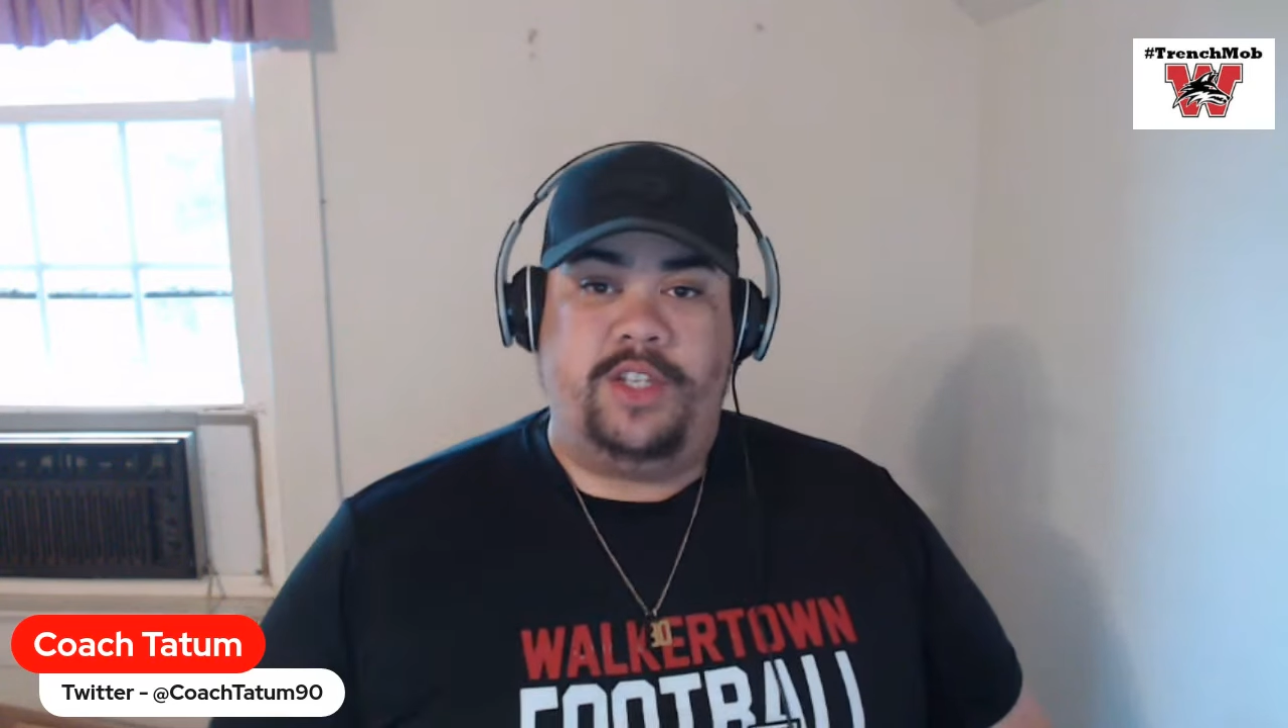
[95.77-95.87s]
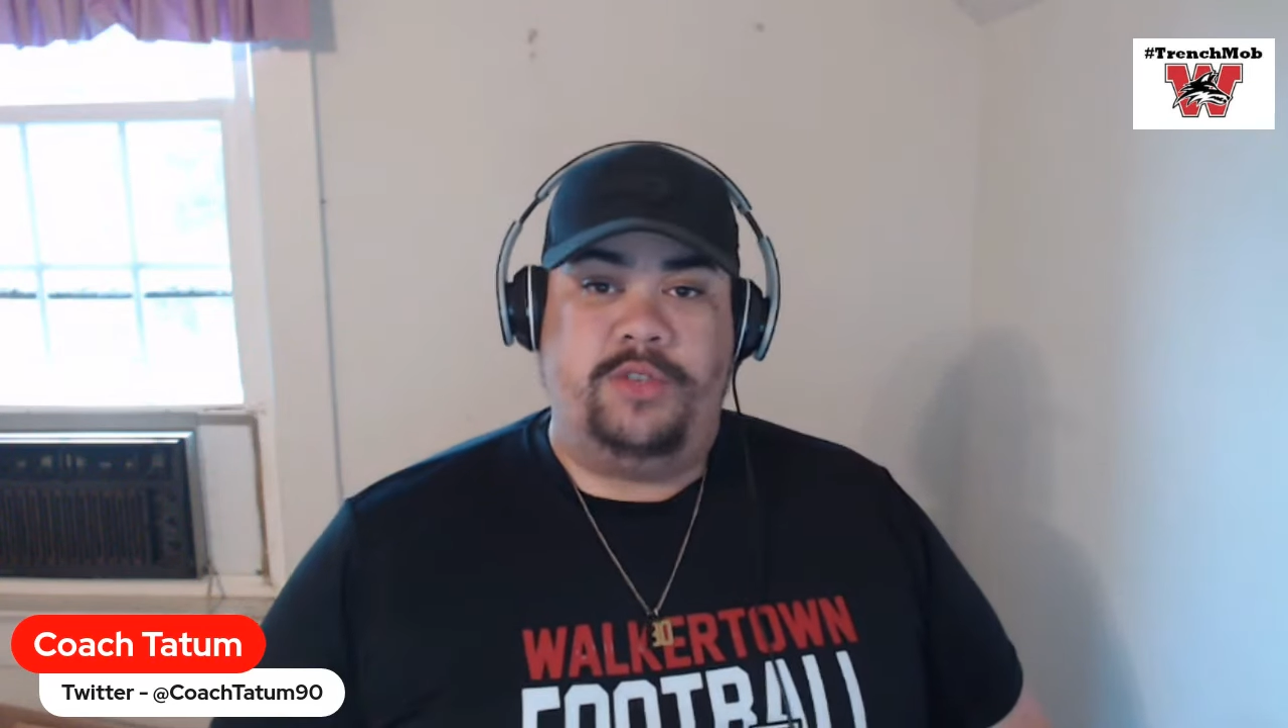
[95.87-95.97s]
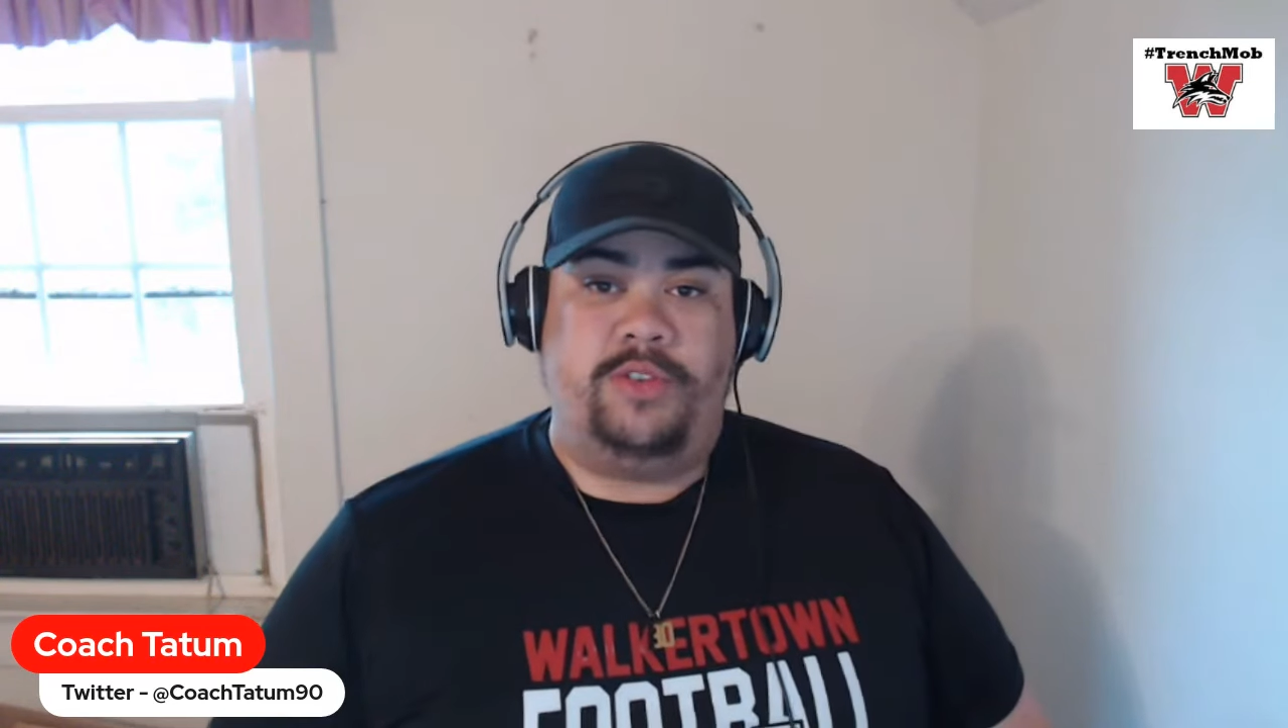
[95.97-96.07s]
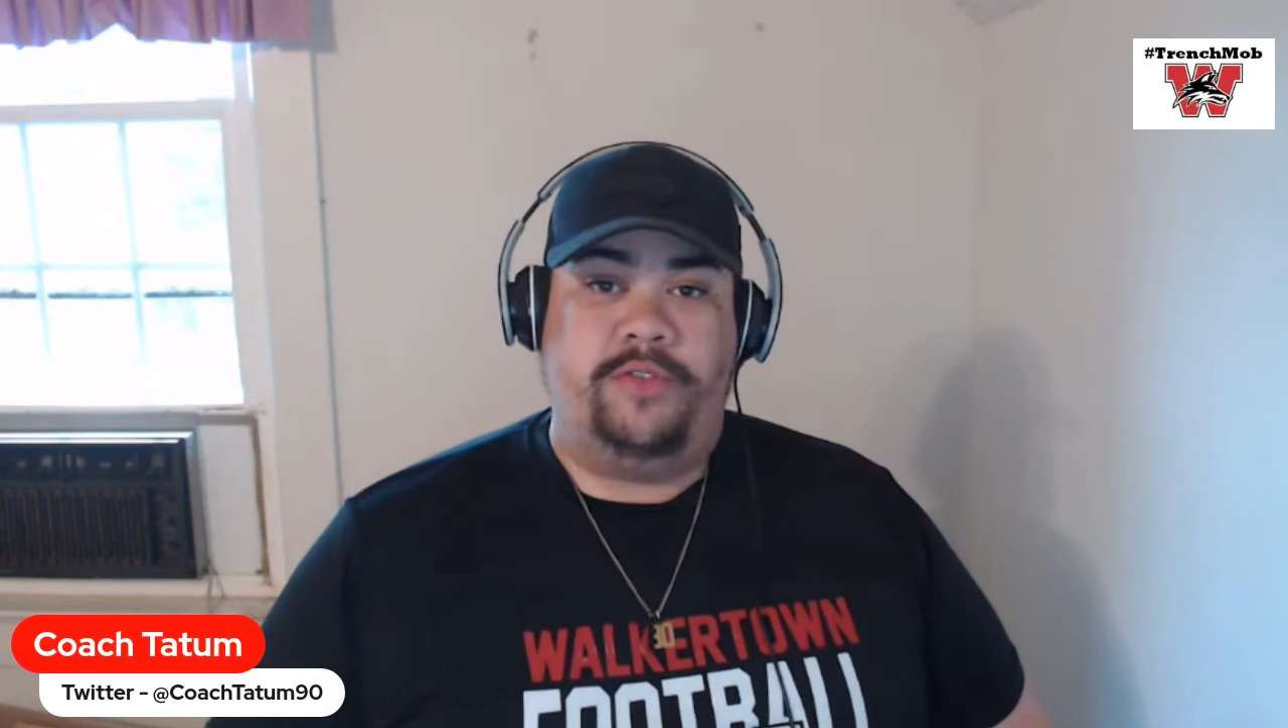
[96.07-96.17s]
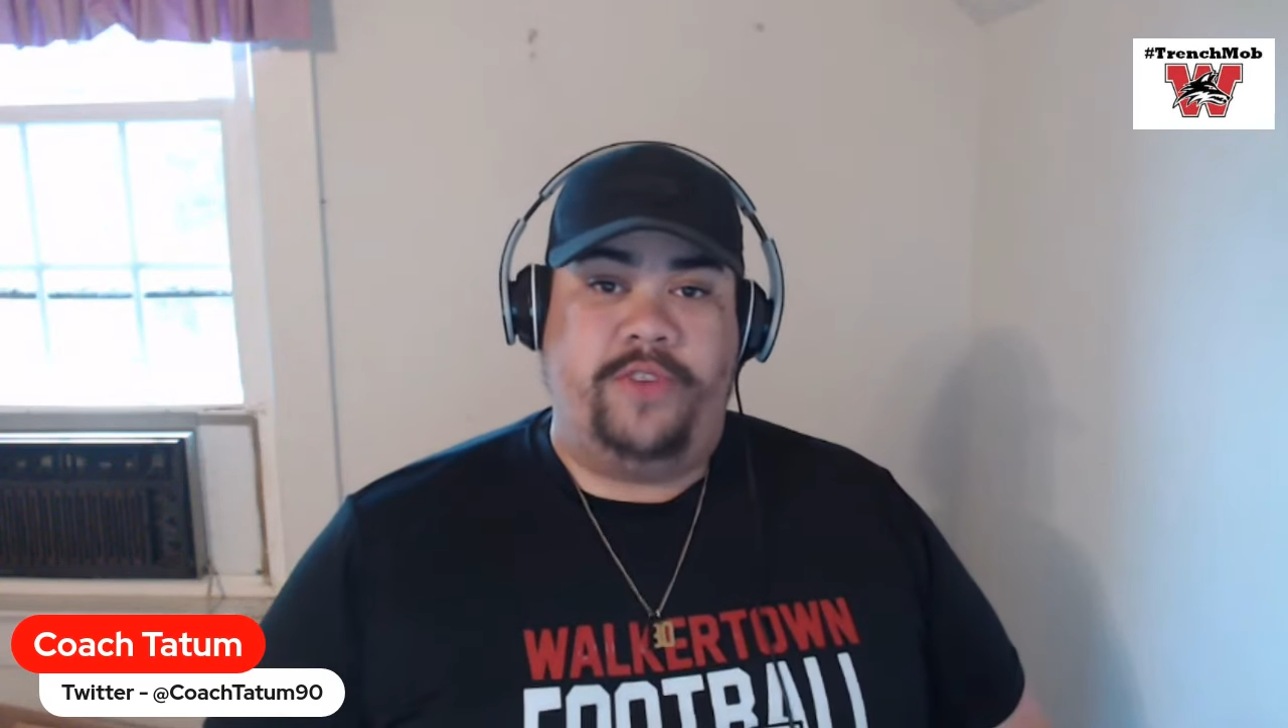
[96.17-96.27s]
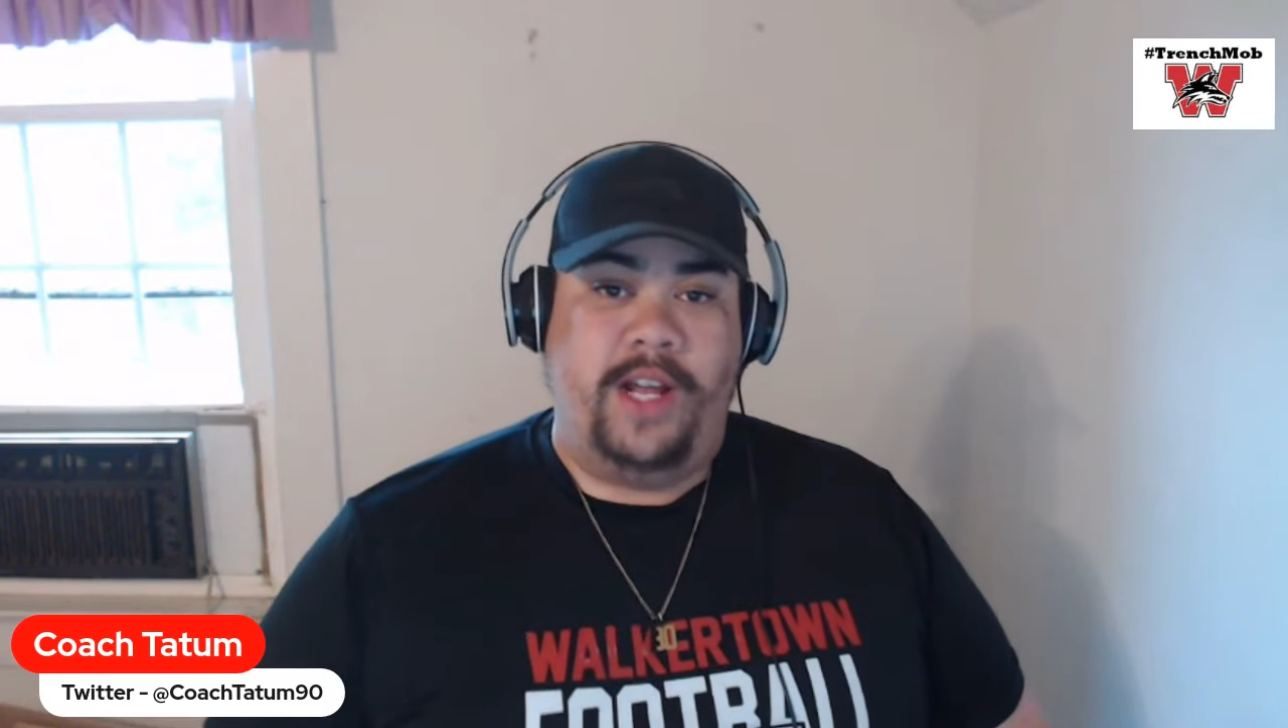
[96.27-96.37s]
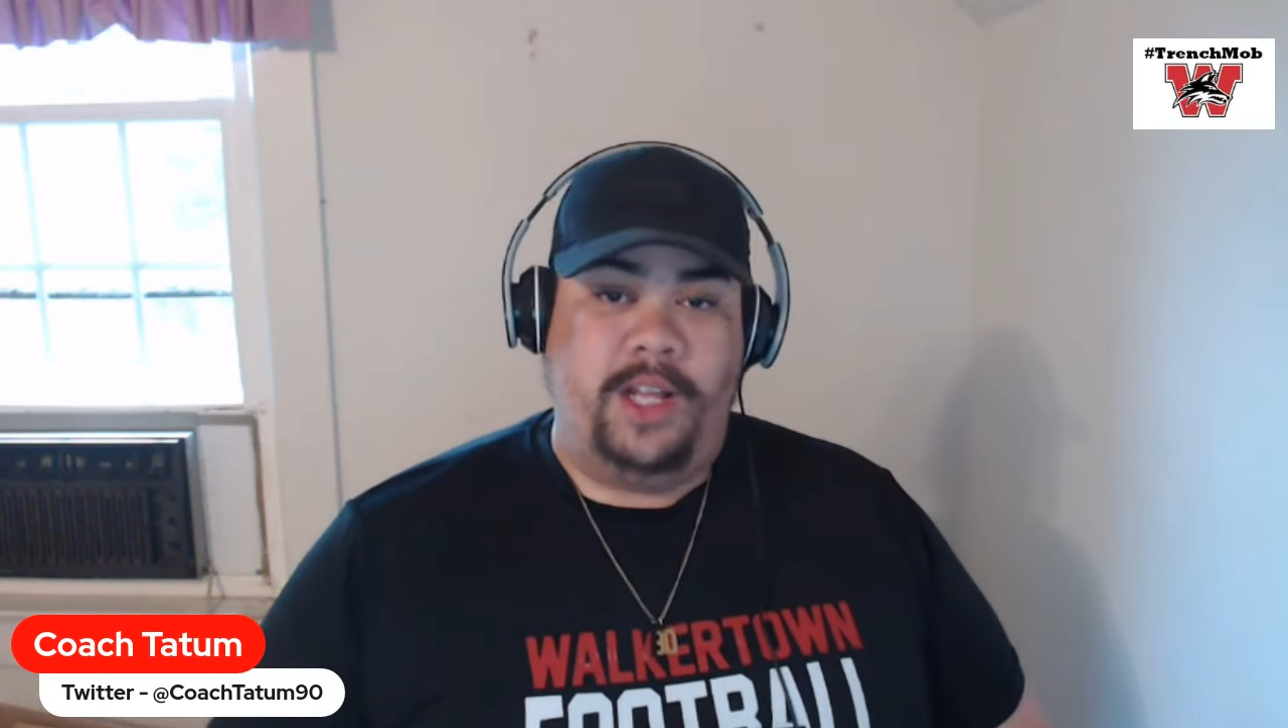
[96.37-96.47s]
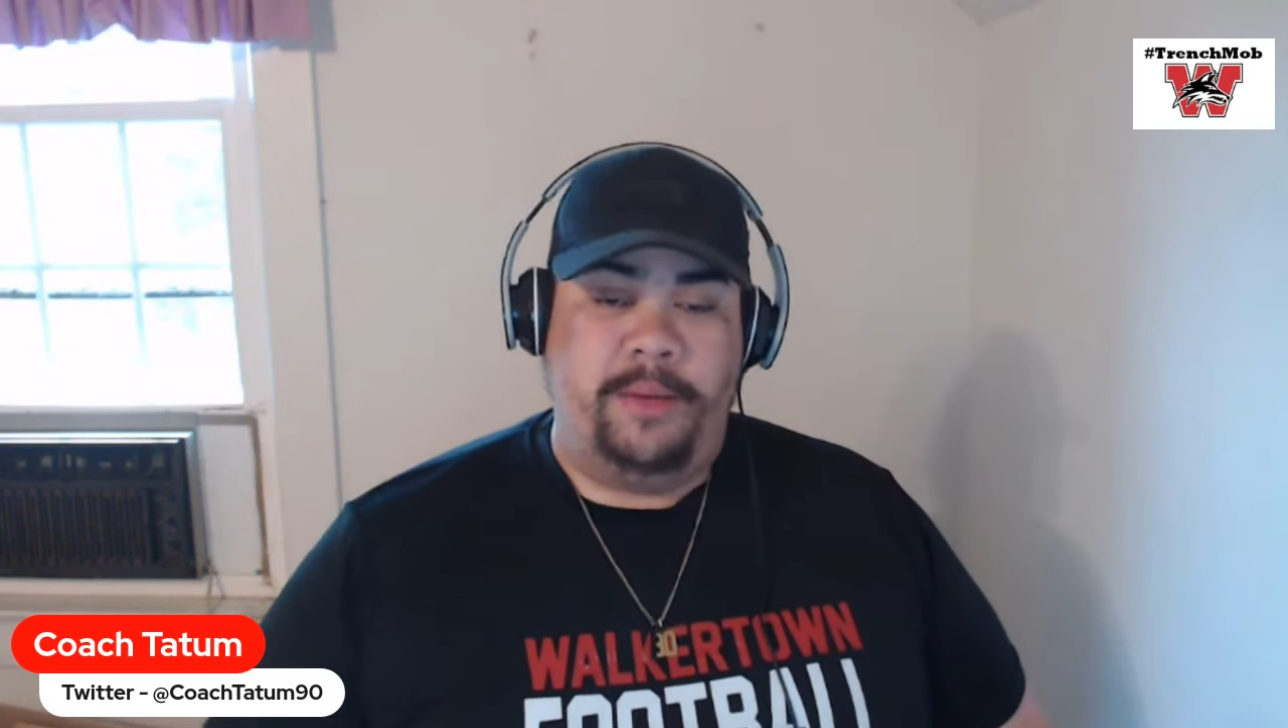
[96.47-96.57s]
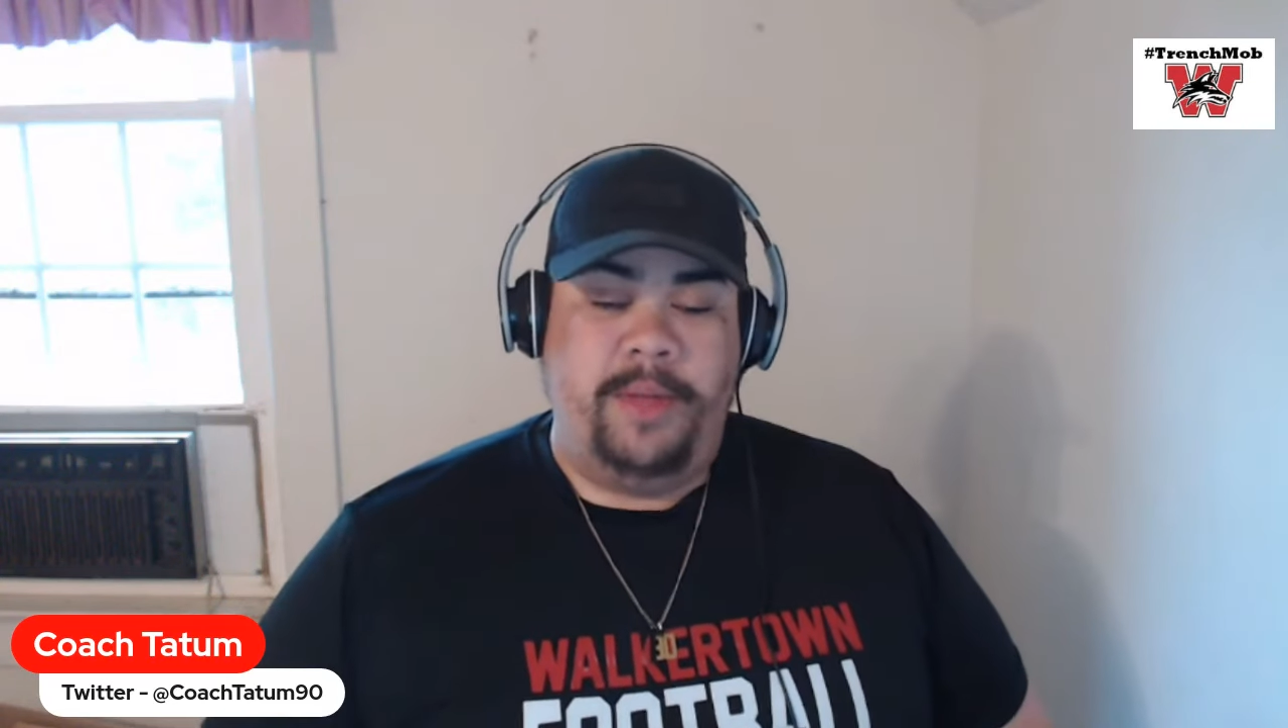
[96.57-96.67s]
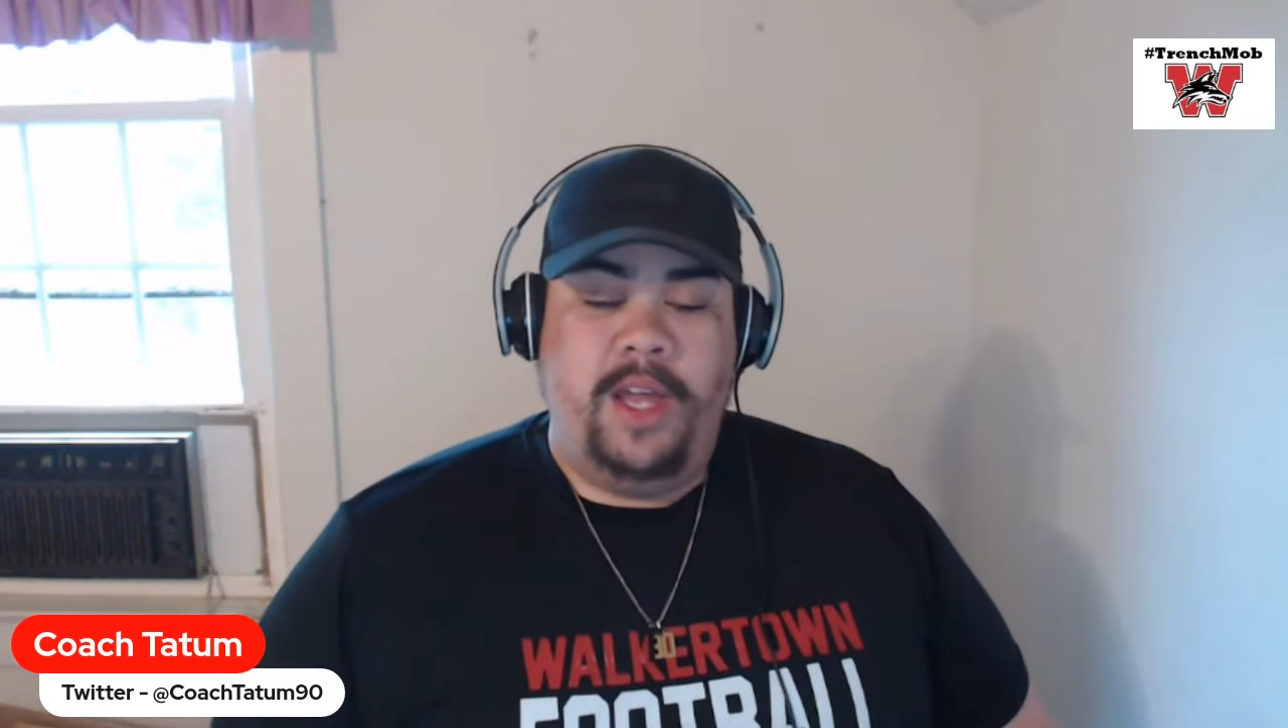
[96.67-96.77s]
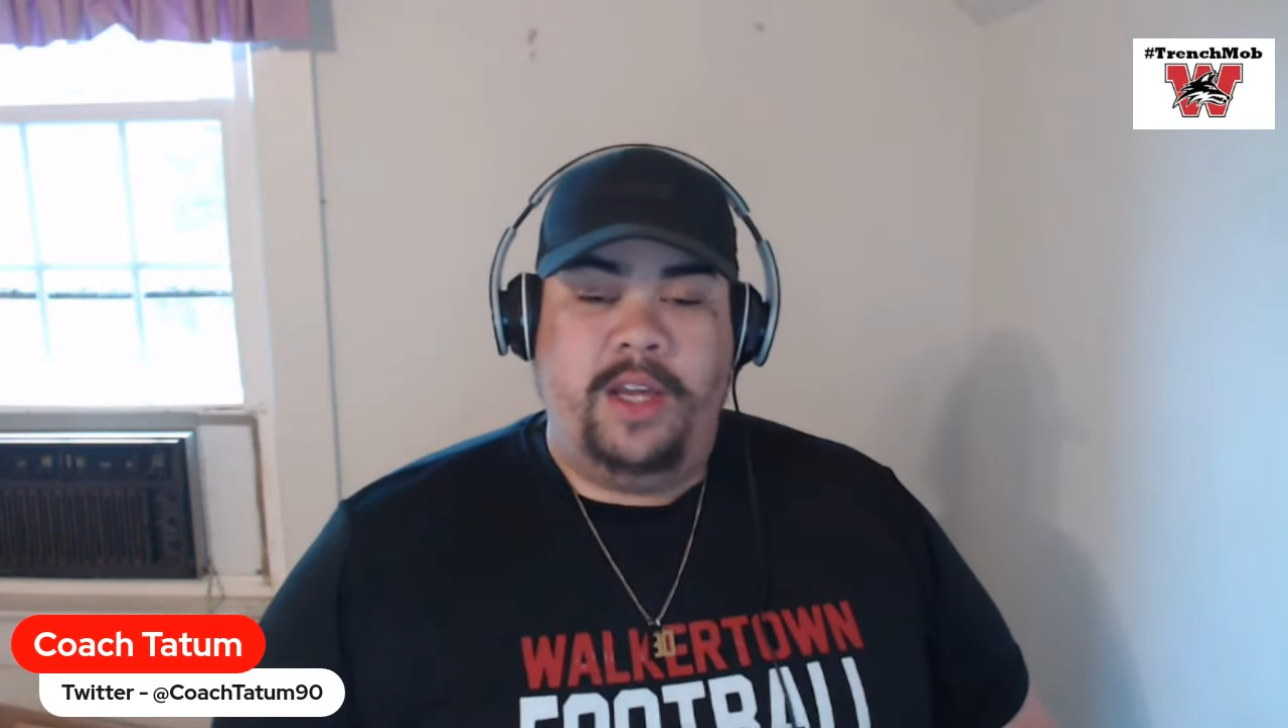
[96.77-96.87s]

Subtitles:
to develop